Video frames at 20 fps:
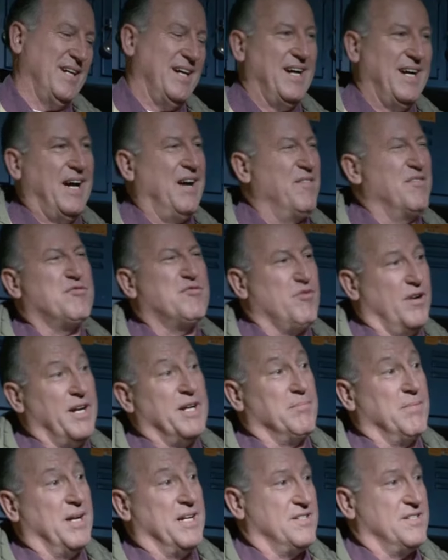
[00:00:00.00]
I've
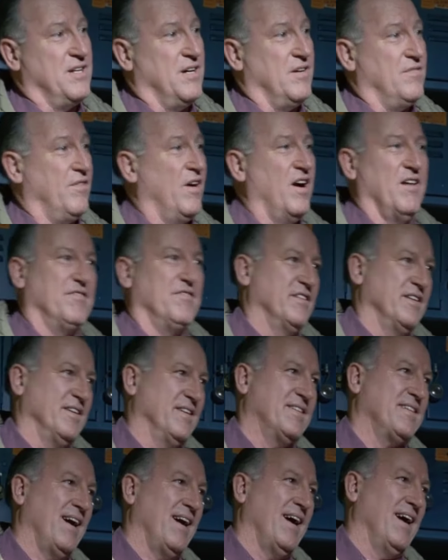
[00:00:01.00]
trained myself off it
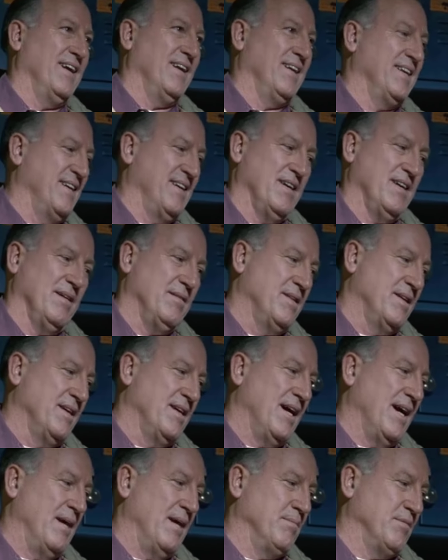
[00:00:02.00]
entirely. Uh,
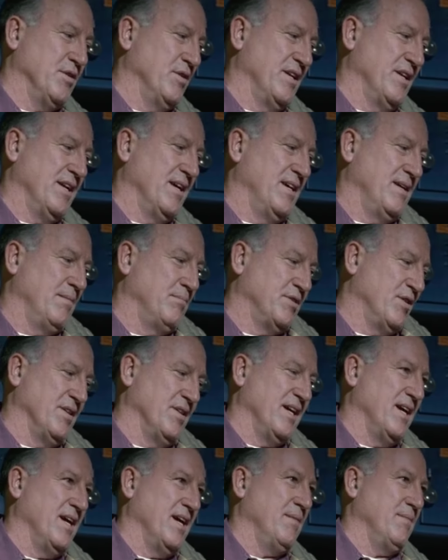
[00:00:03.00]
uh, I'm good. I'm
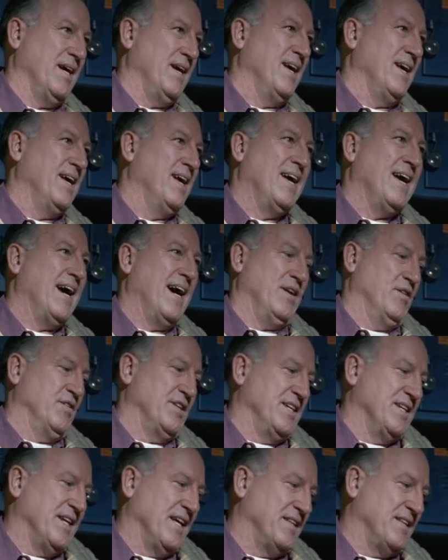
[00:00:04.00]
good. I mean, I don't need